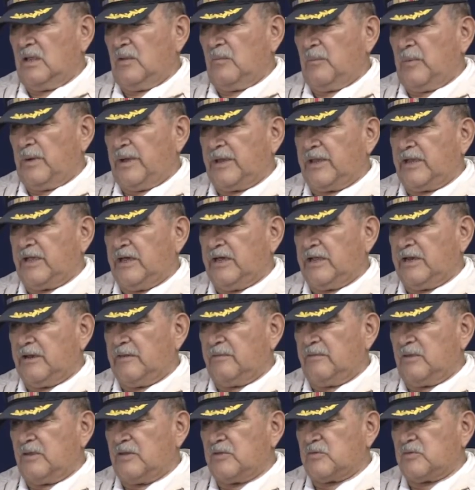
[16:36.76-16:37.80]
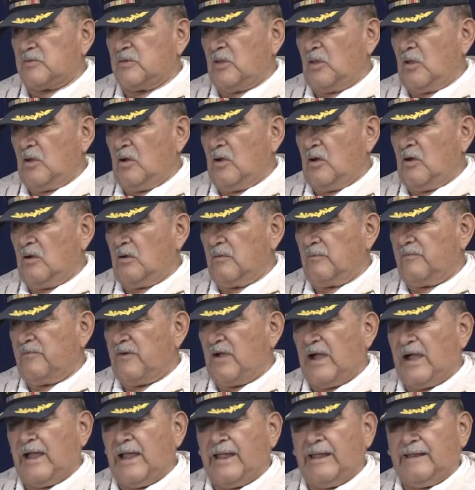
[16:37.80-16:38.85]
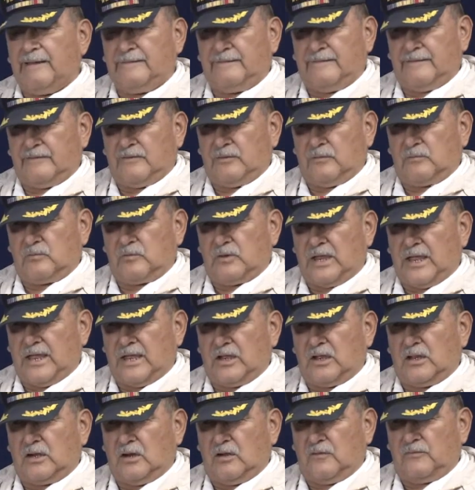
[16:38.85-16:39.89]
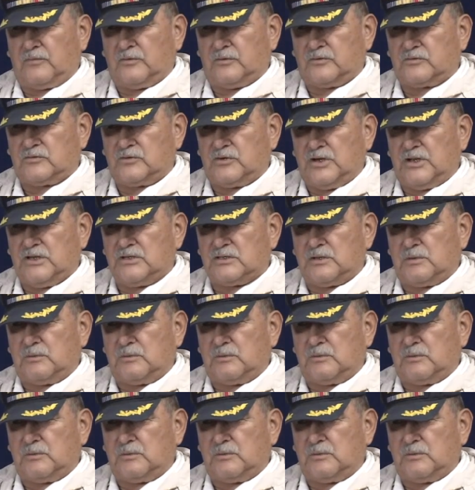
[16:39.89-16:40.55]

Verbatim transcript: by cutting these long vines that were hanging off the trees.